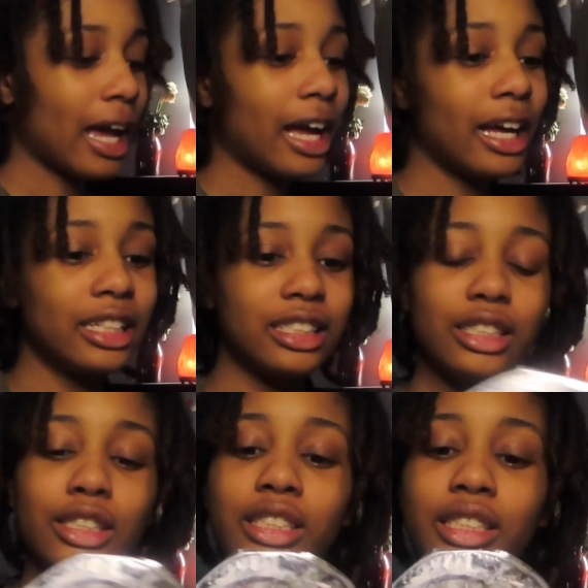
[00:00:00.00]

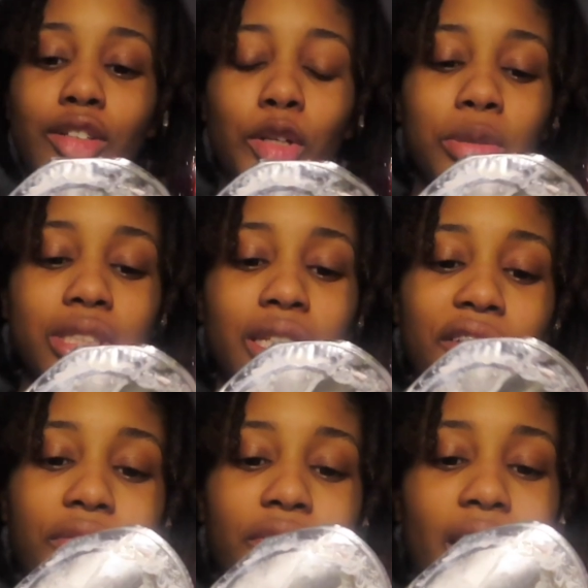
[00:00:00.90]
has
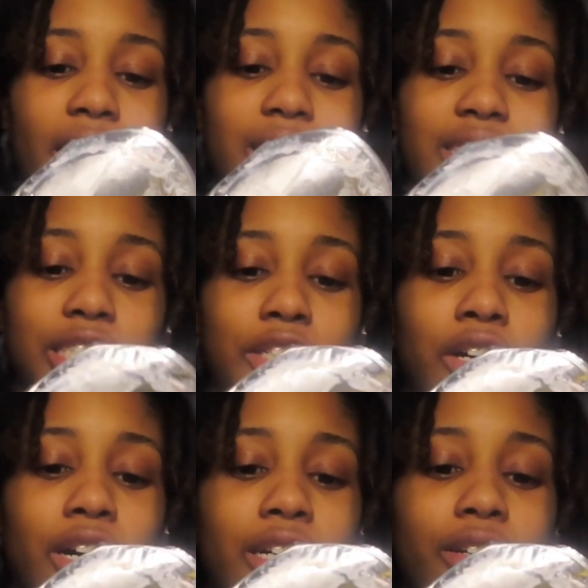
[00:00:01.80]
0% fat, 0
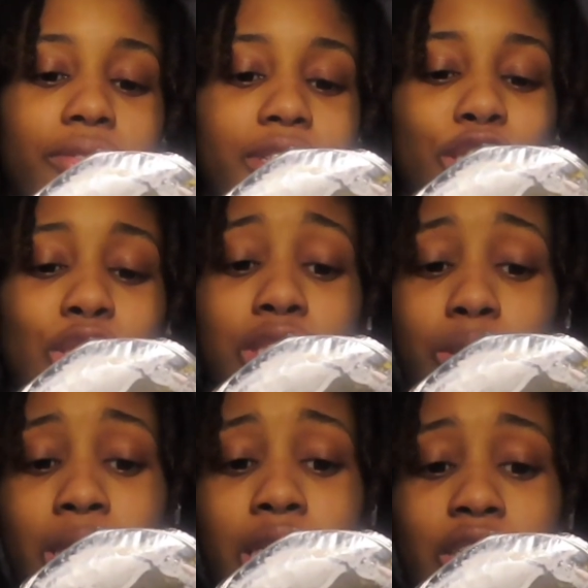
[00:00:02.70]
artificial
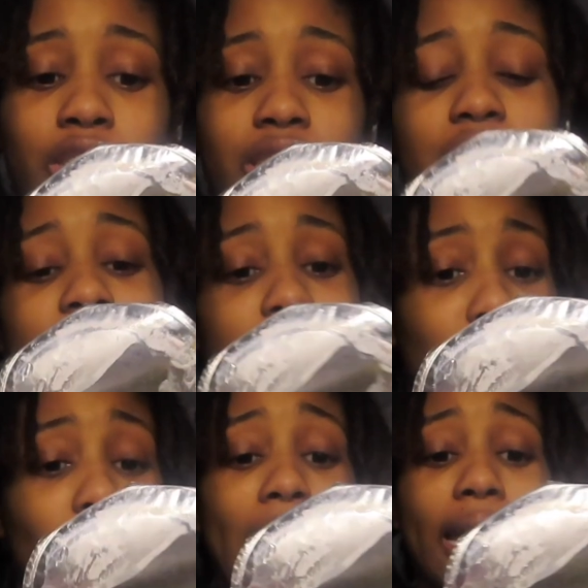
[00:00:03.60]
sweeteners,
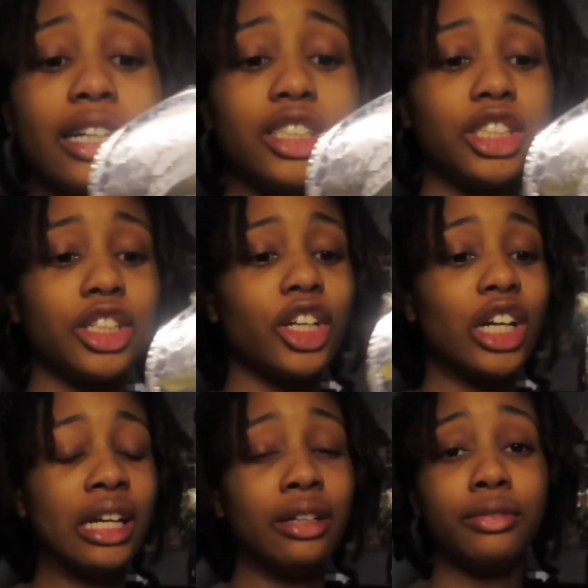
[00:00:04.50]
0 added sugar,
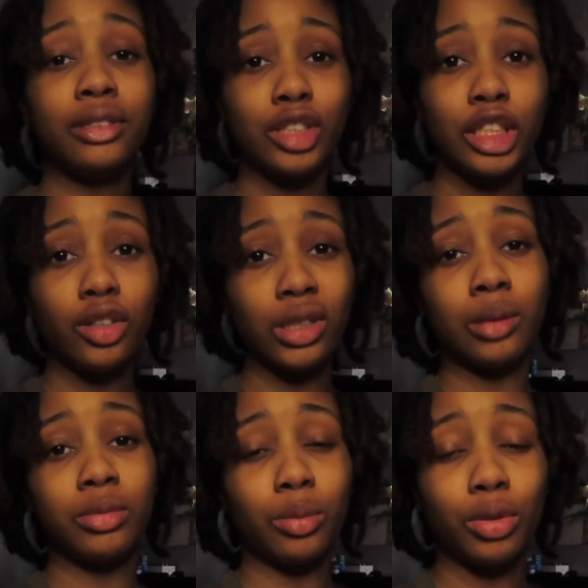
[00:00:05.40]
and 15
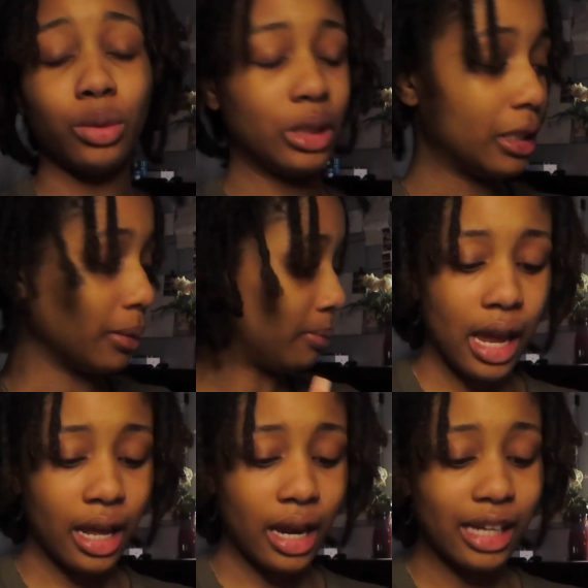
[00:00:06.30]
grams of protein.
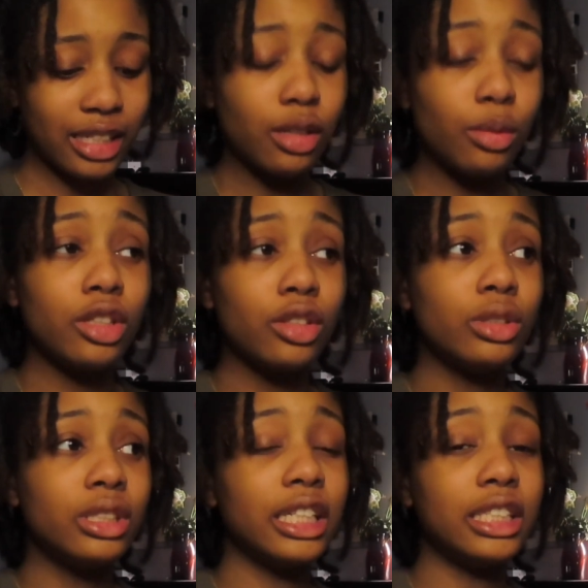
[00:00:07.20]
And as someone who
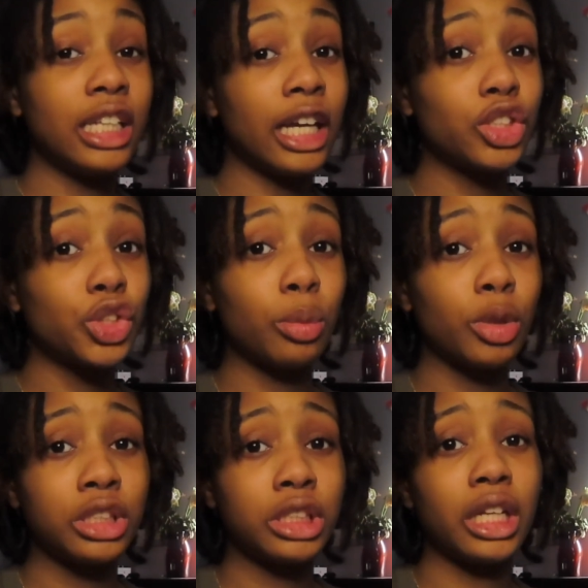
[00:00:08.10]
is a texture
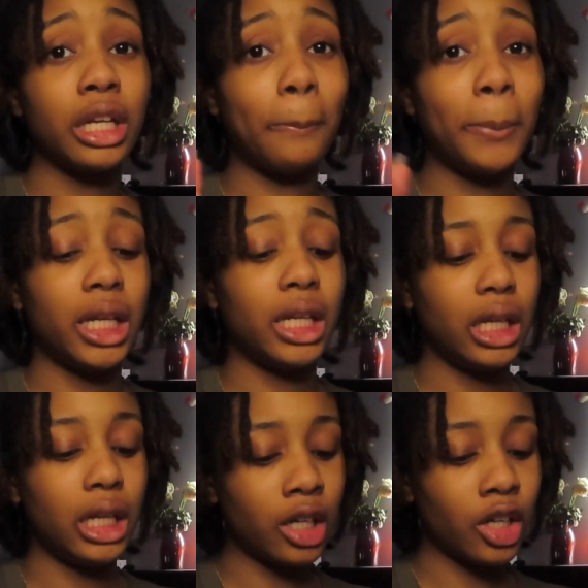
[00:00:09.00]
person and a picky
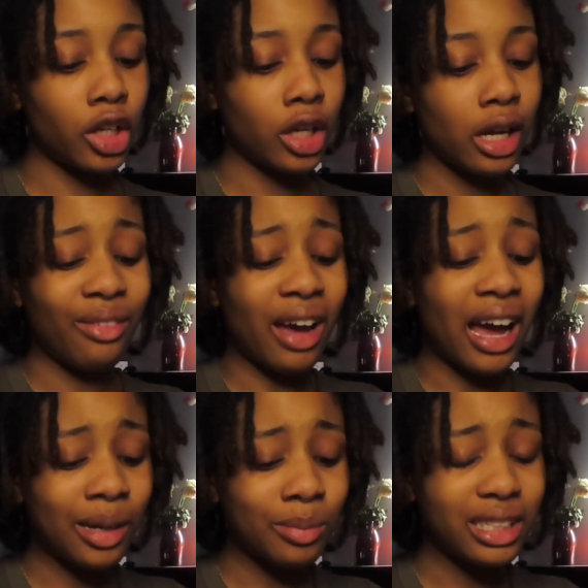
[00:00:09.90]
eater, if
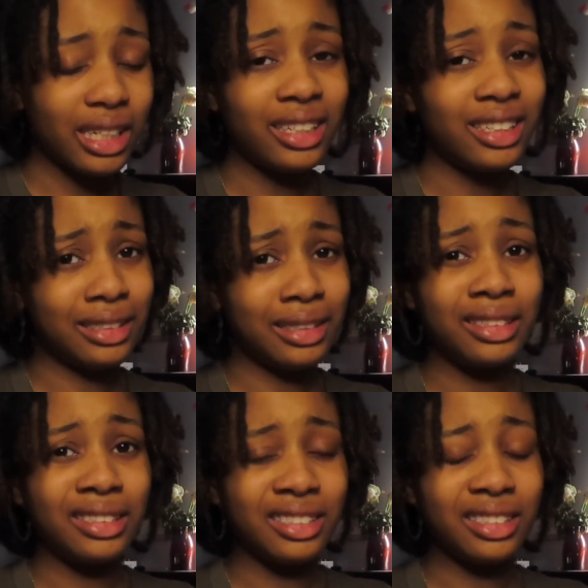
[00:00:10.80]
I'm saying it's
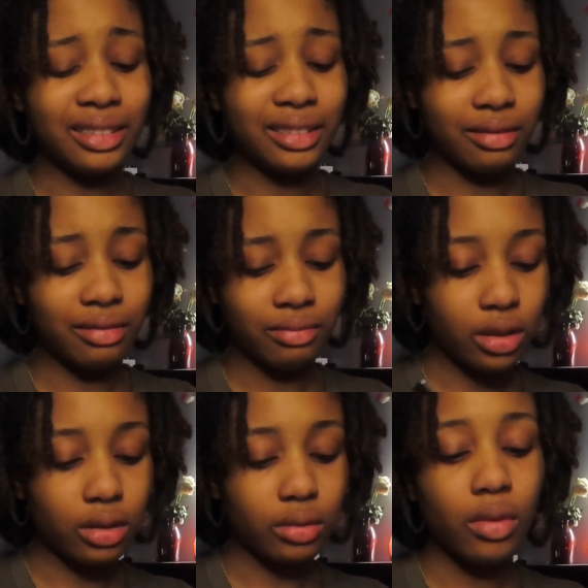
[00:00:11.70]
good, it's good.
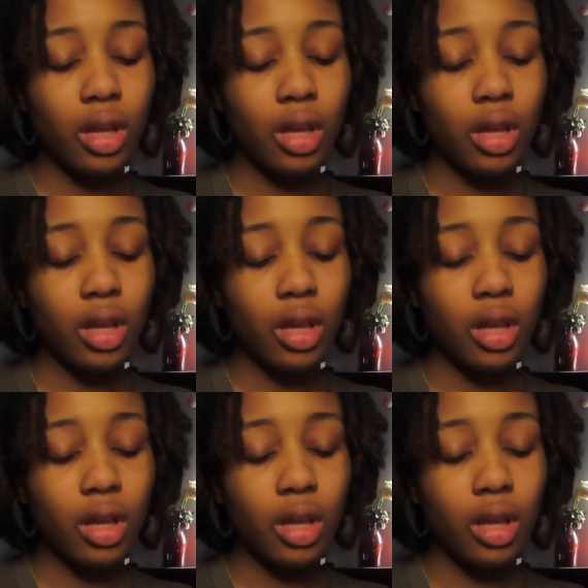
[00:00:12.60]
So.